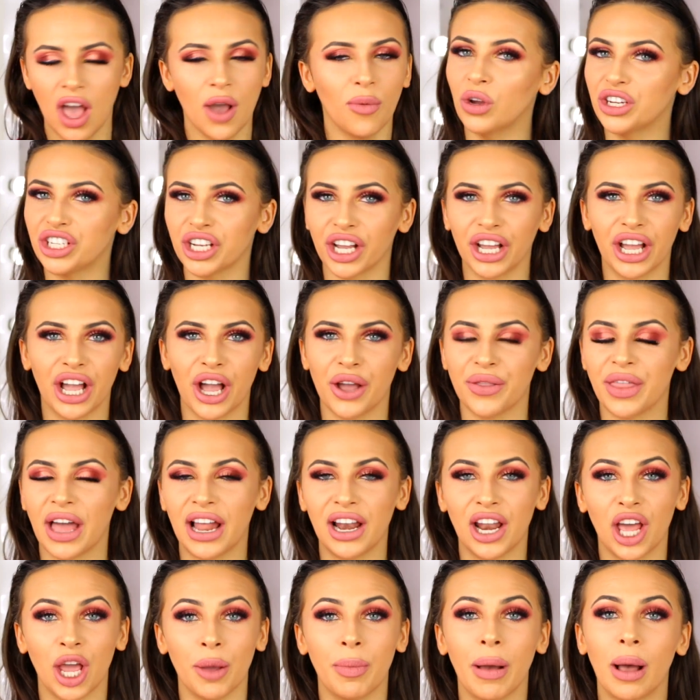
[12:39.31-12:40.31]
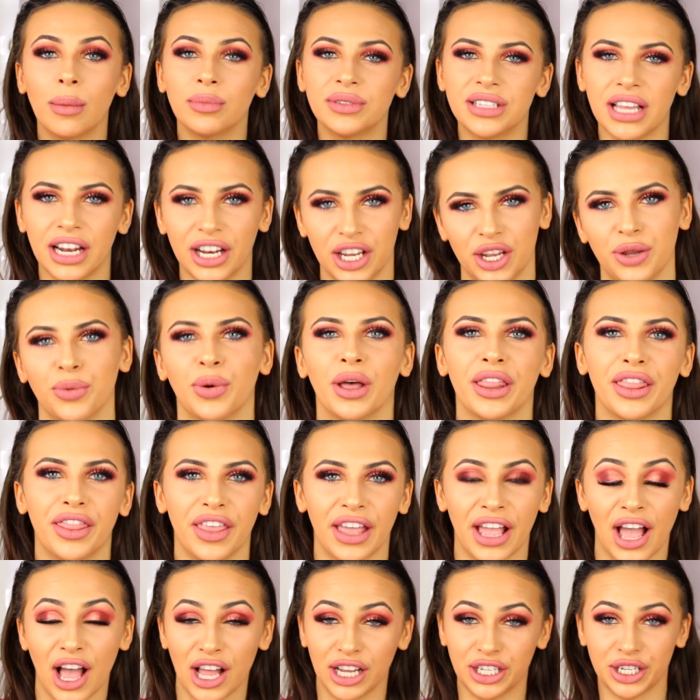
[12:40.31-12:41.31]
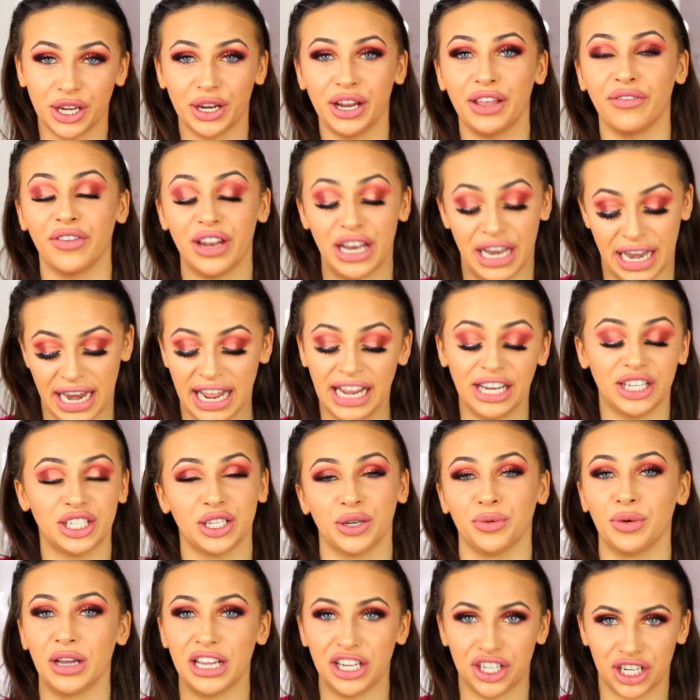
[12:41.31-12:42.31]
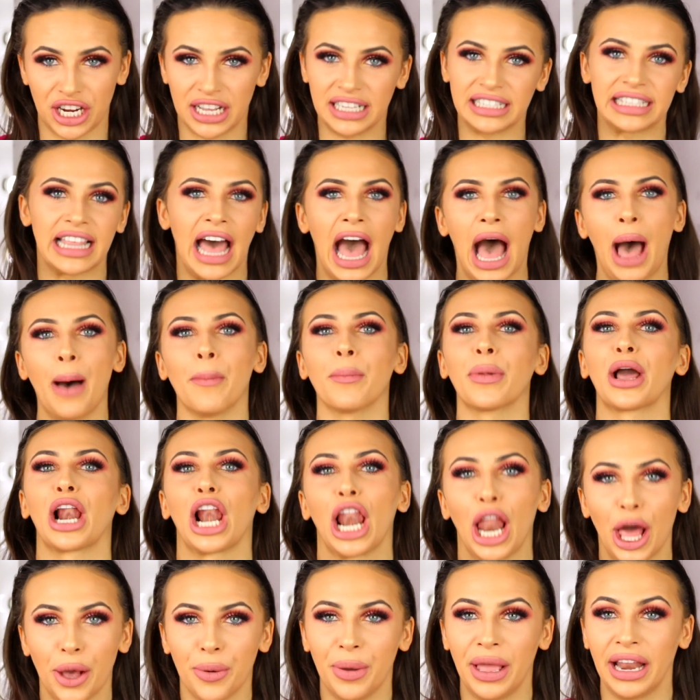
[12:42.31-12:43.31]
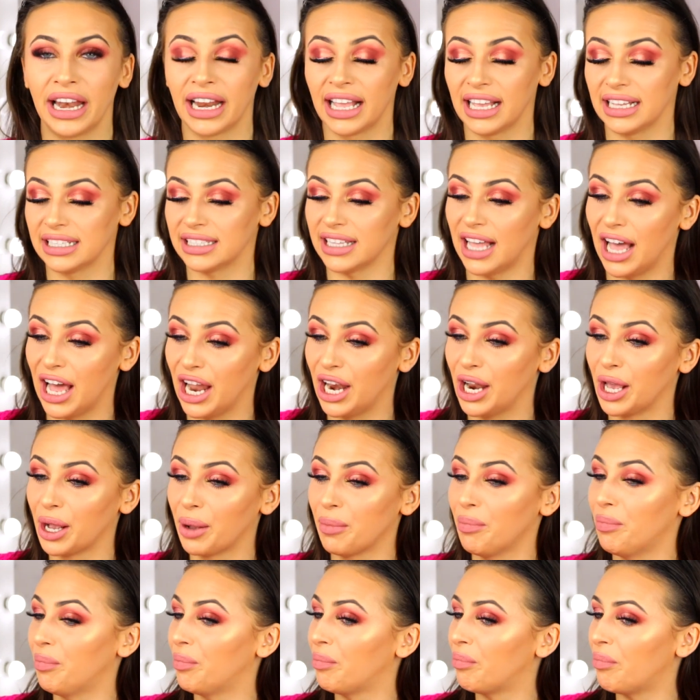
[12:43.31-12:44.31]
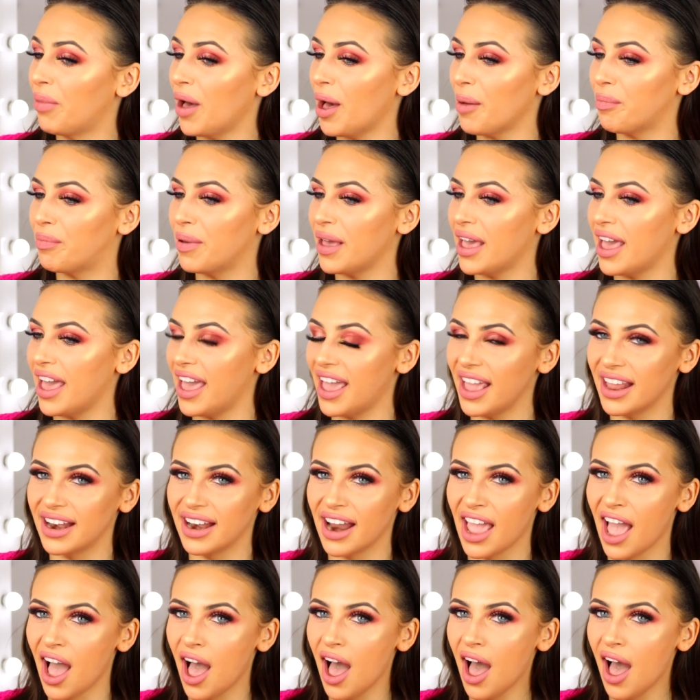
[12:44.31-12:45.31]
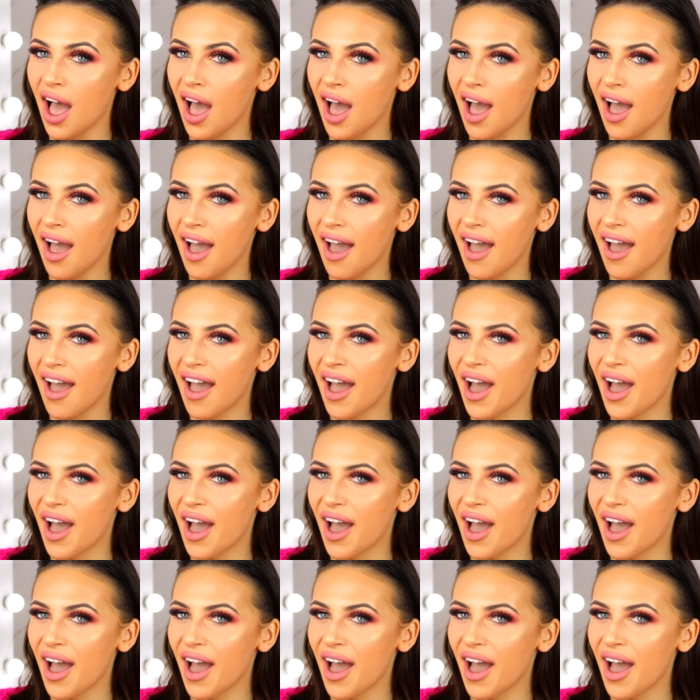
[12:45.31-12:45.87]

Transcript: Wish I could go that low, but I'm telling you one thing I don't even need to wish is that I'm glowing because I look popping.